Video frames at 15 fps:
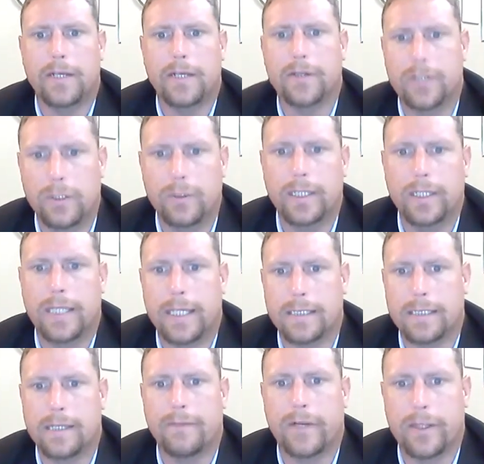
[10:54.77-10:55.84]
You're doing
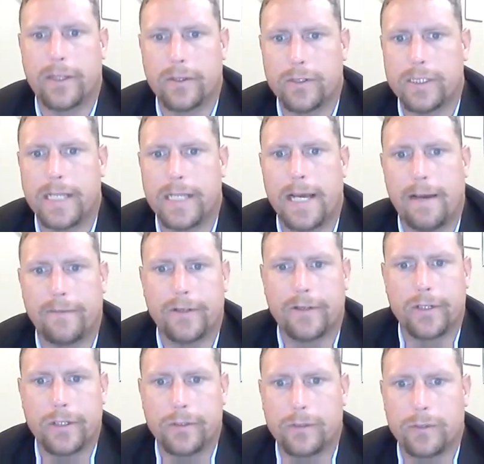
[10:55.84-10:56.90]
things every Thursday
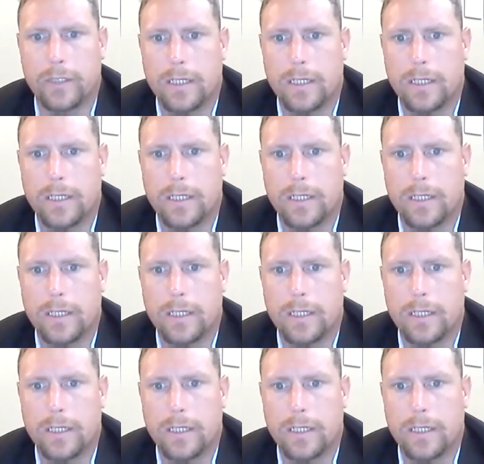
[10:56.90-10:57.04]
afternoon.